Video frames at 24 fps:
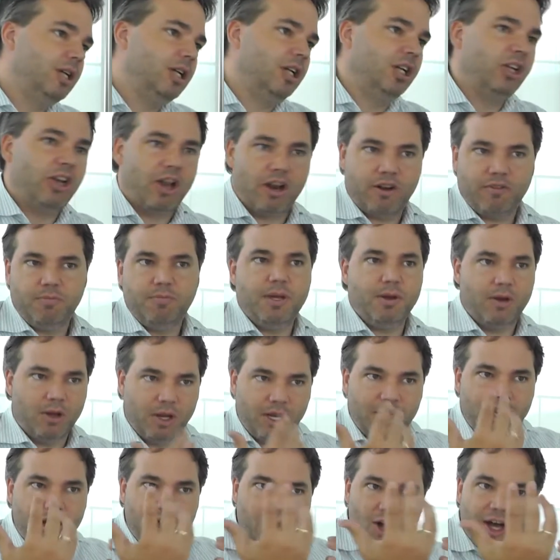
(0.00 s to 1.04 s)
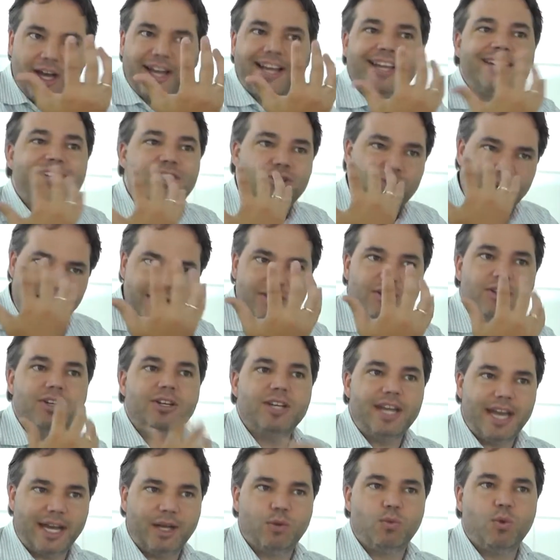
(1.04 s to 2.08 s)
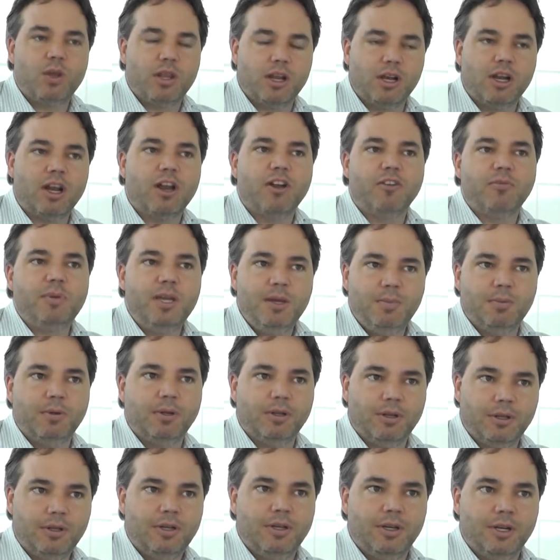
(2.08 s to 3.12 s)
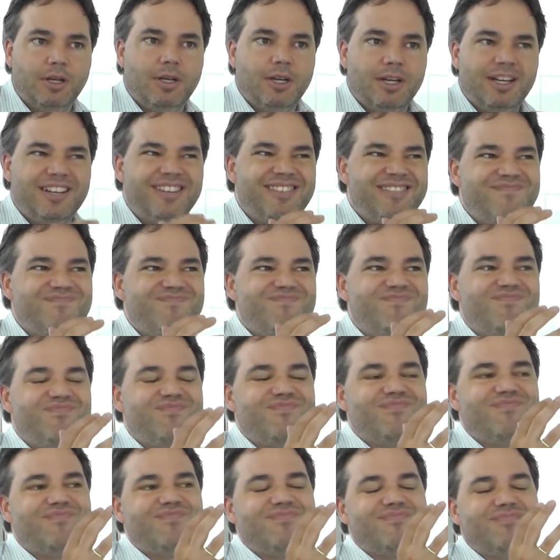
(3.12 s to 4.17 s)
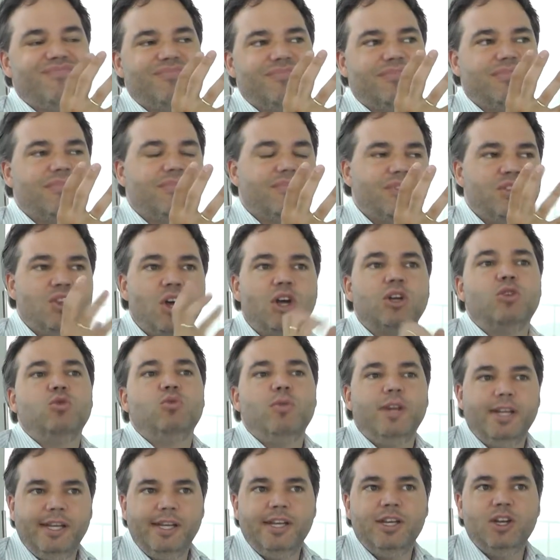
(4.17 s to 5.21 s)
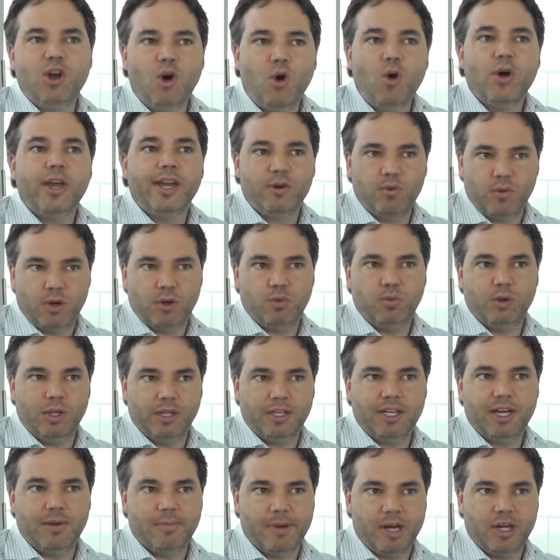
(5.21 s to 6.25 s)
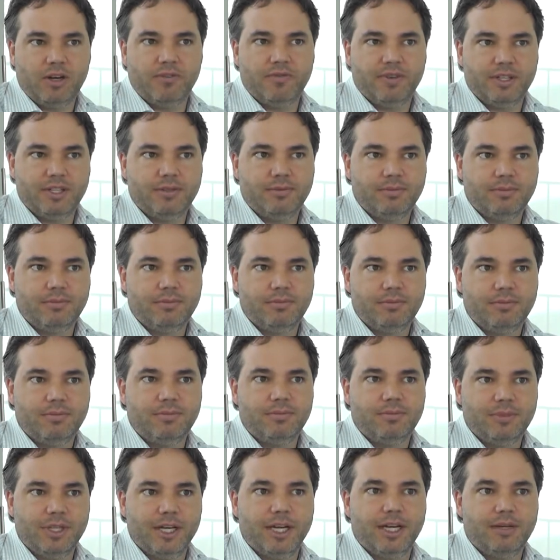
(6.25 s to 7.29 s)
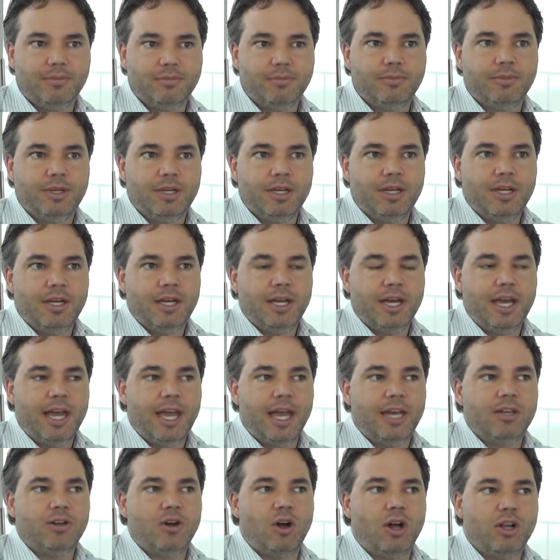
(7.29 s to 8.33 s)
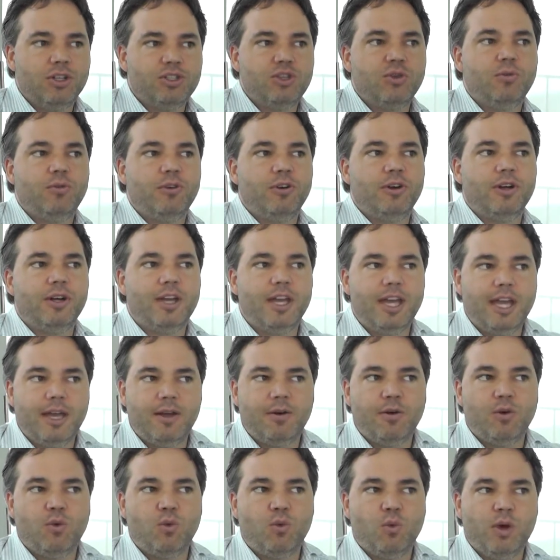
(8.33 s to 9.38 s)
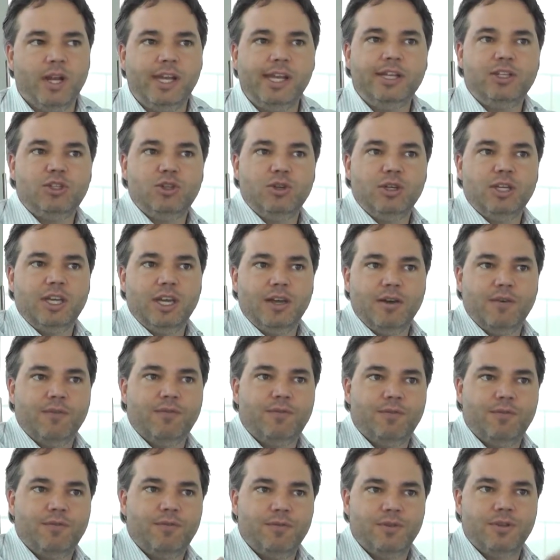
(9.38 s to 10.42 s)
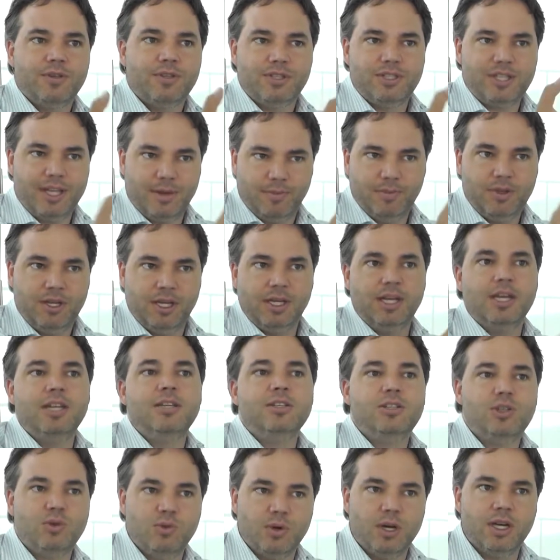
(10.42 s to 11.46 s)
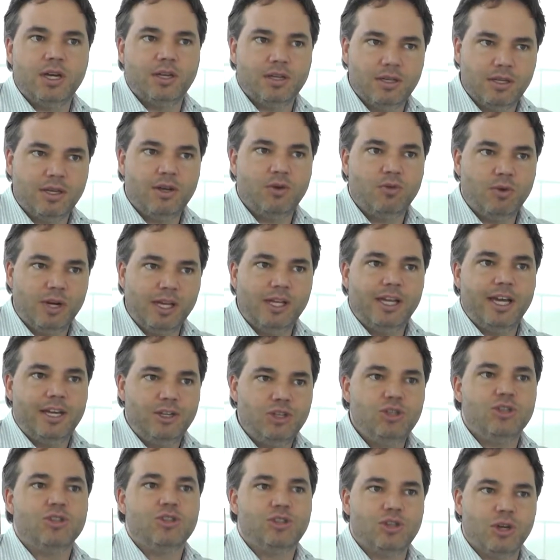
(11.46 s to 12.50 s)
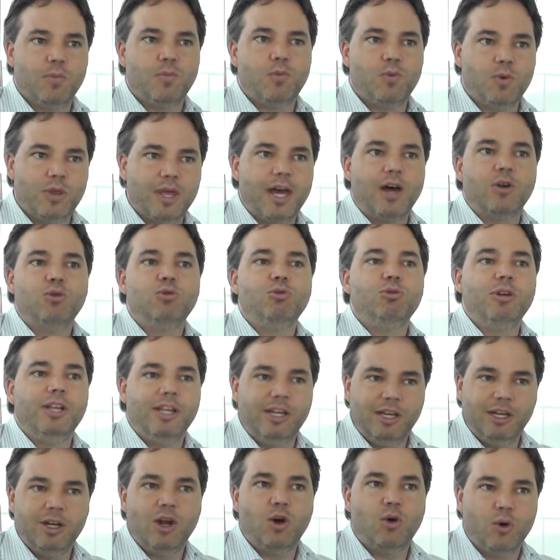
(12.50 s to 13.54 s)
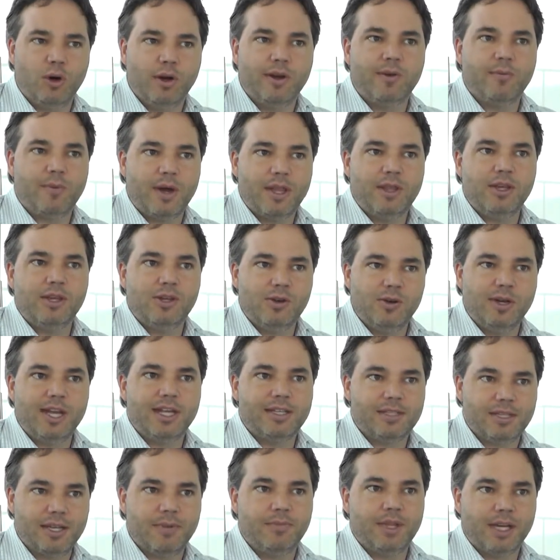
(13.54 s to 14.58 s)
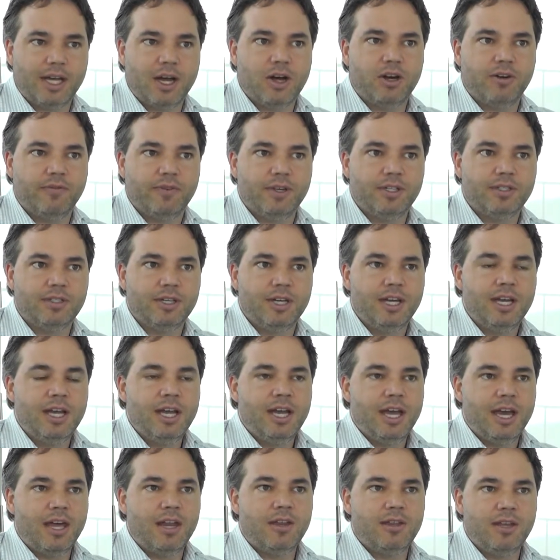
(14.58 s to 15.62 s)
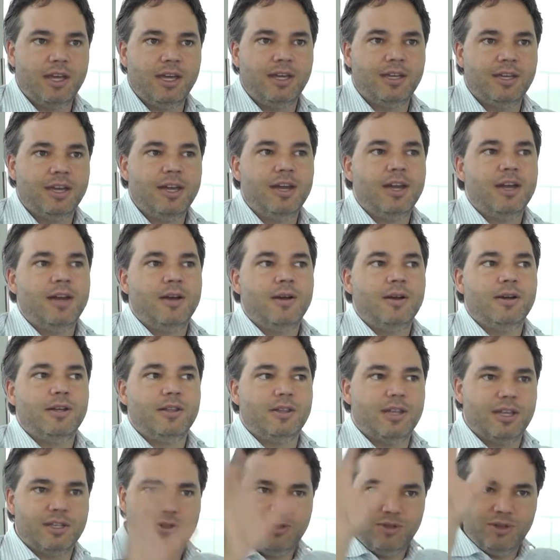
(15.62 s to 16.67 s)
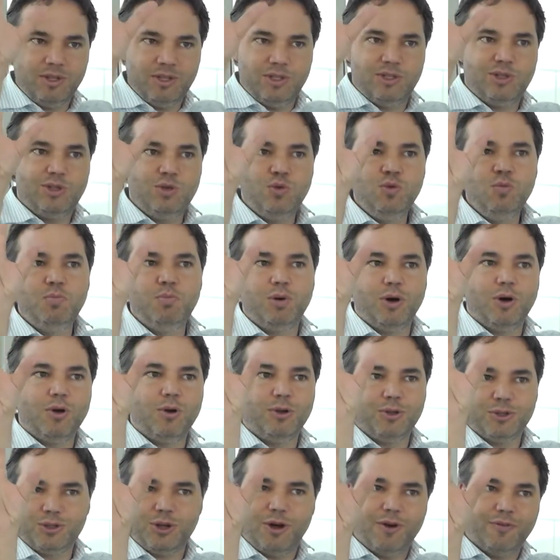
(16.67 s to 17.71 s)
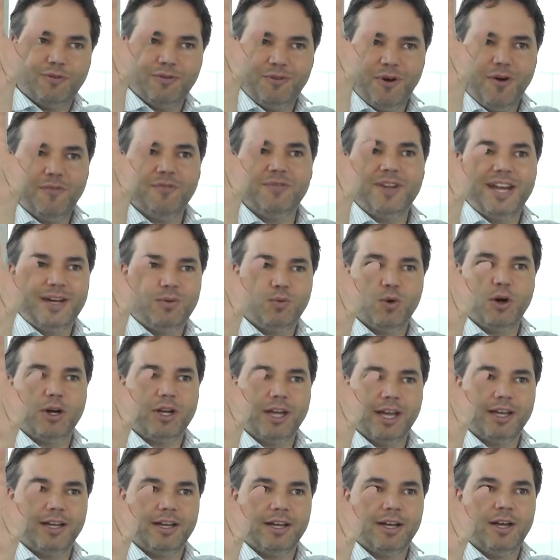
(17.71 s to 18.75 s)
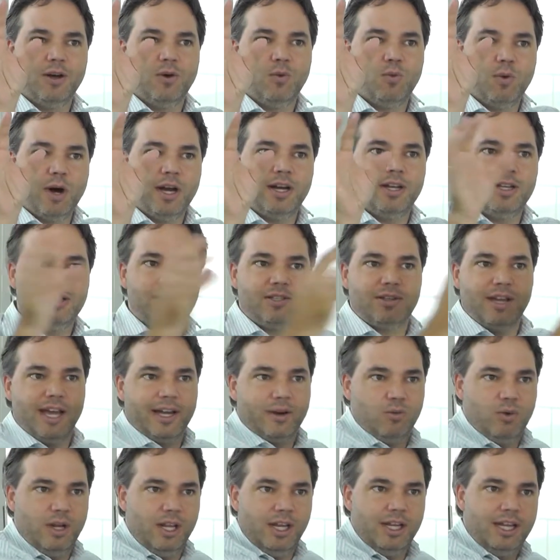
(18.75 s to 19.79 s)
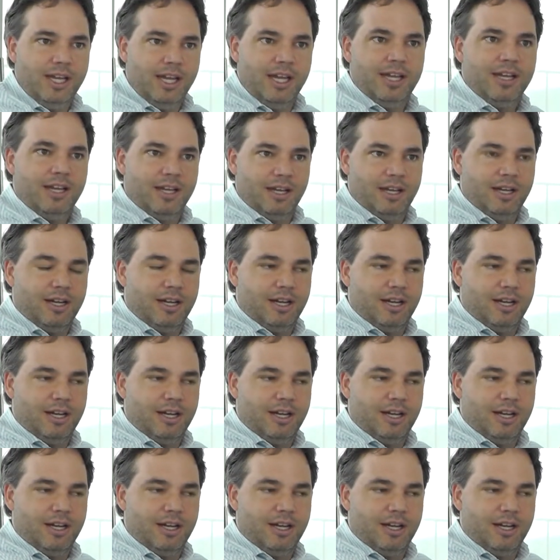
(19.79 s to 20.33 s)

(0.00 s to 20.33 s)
a lot of people, or try to connect with a lot of people, not really knowing what will come out of it. Yeah. And also willing to give something into a relationship without really knowing whether you get something out of it. And I think there's these two poles of networking. One is like really